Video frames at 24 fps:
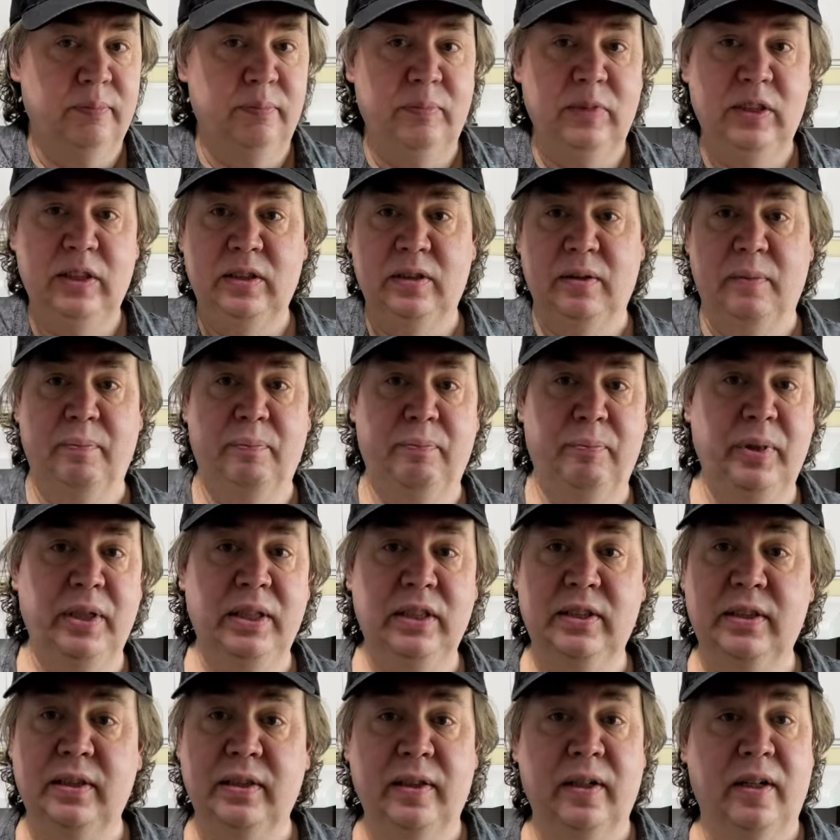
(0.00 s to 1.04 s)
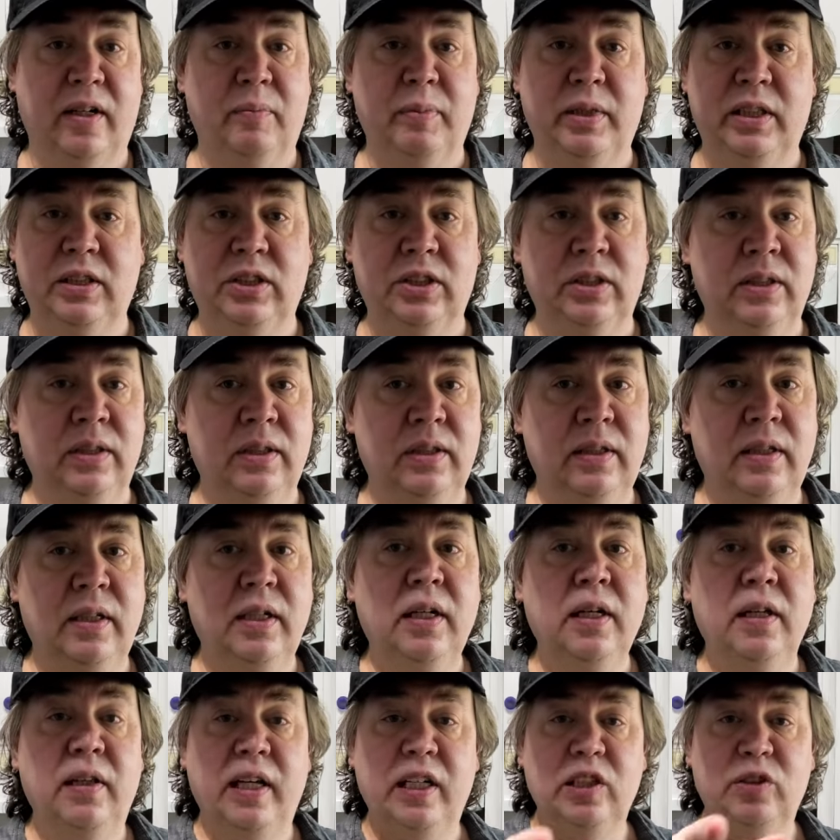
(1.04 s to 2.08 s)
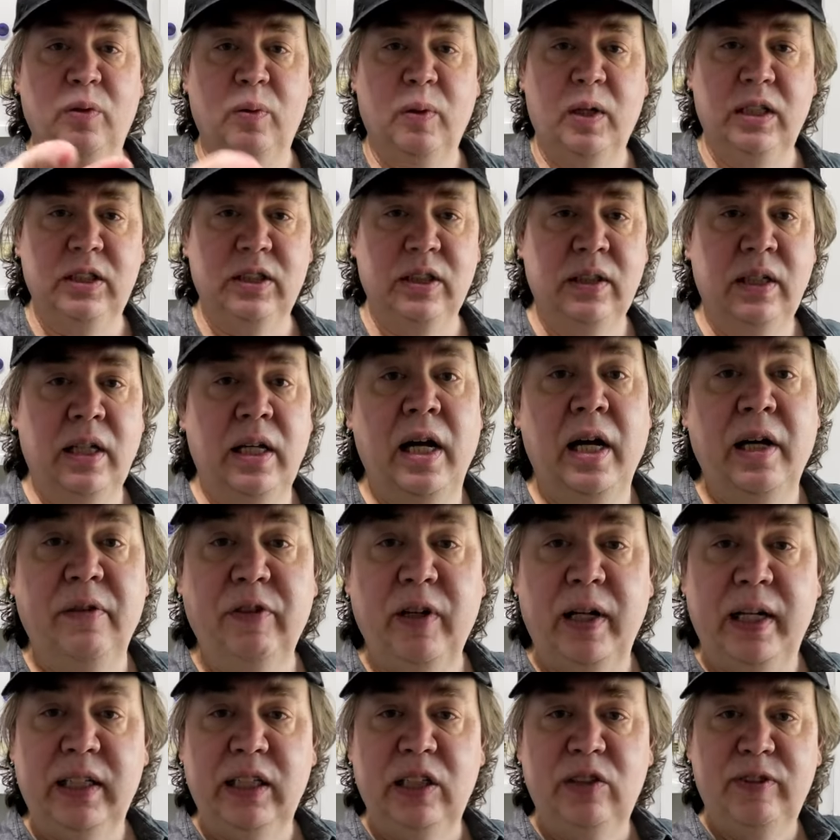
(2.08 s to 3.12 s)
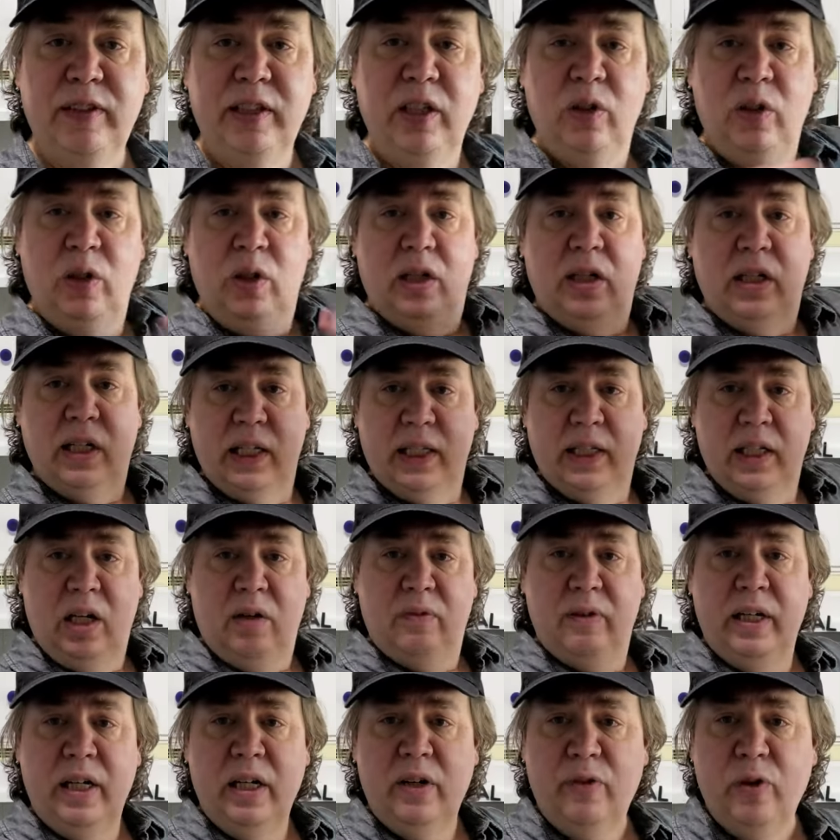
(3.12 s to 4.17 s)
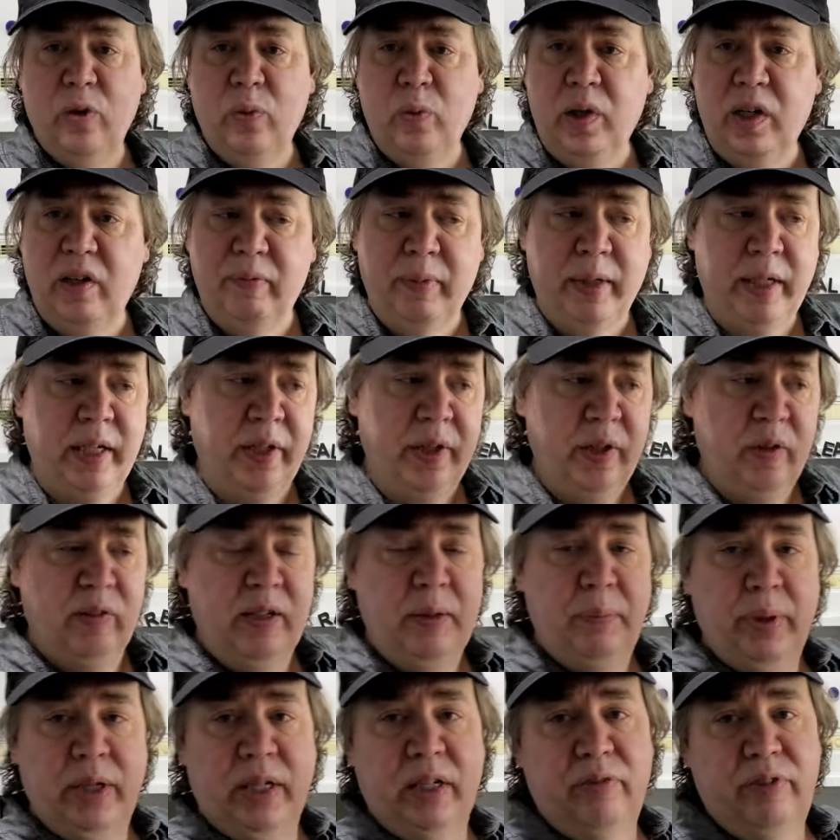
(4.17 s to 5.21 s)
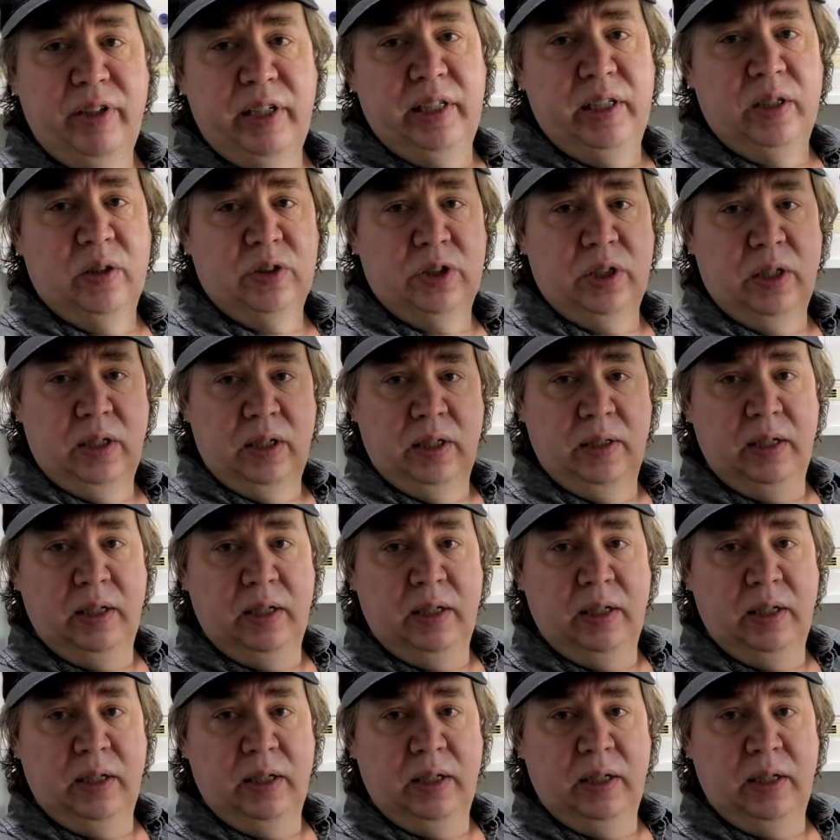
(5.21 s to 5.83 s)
These are piece of garbage. Thanks for watching. If you like this video, click over here for one of my other repair videos.